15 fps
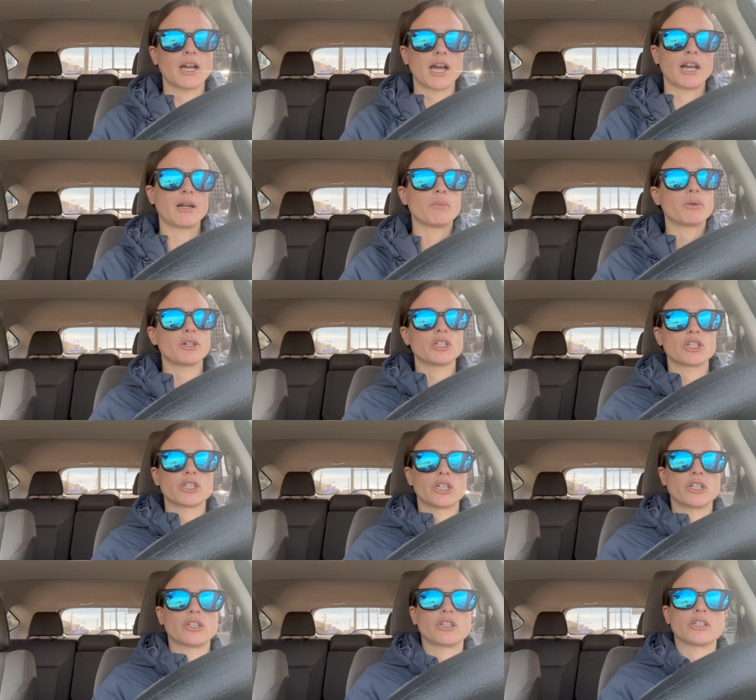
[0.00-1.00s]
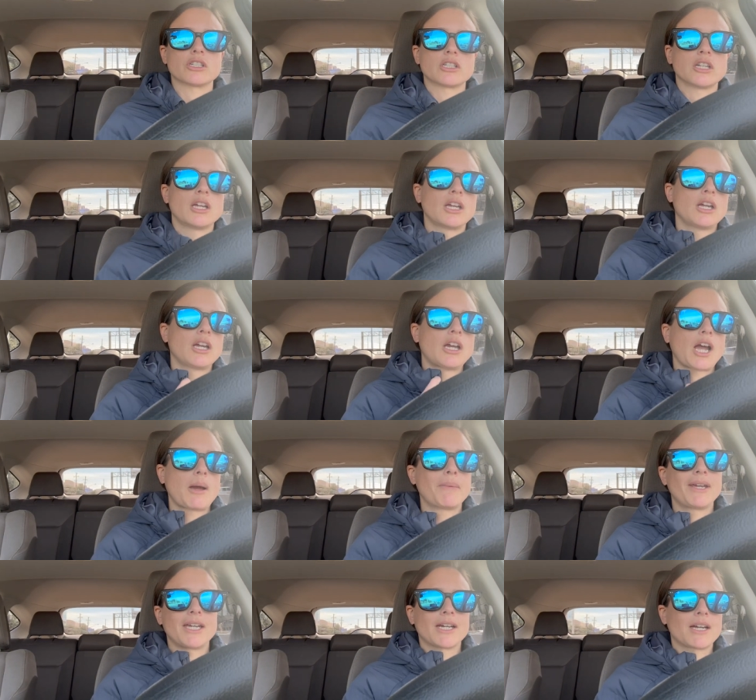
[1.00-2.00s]
And I'm pretty sure there's, I
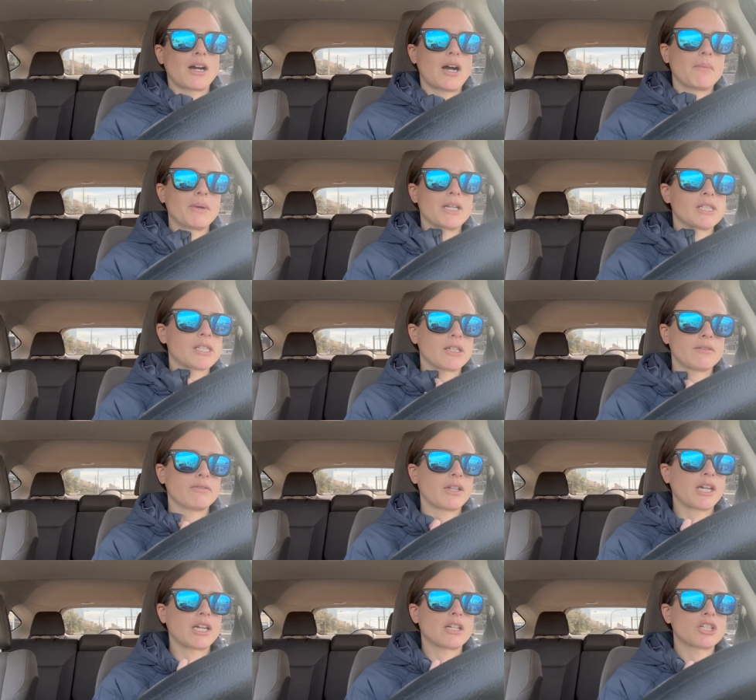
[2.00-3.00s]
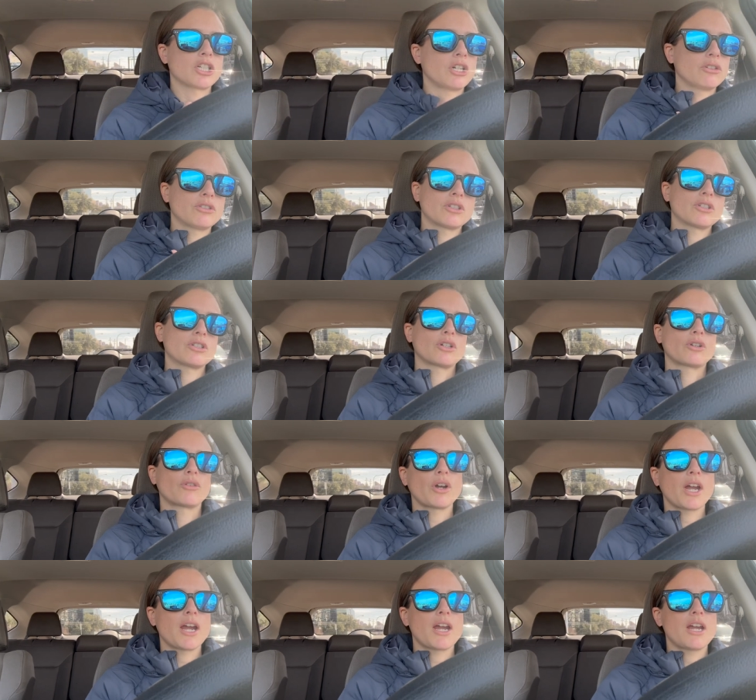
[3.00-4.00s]
may get comments of like shelters are
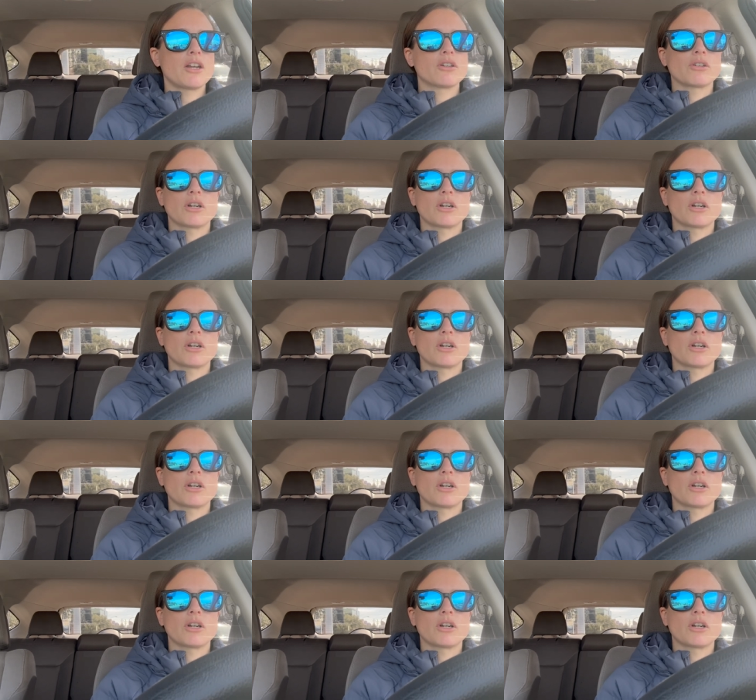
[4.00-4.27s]
great,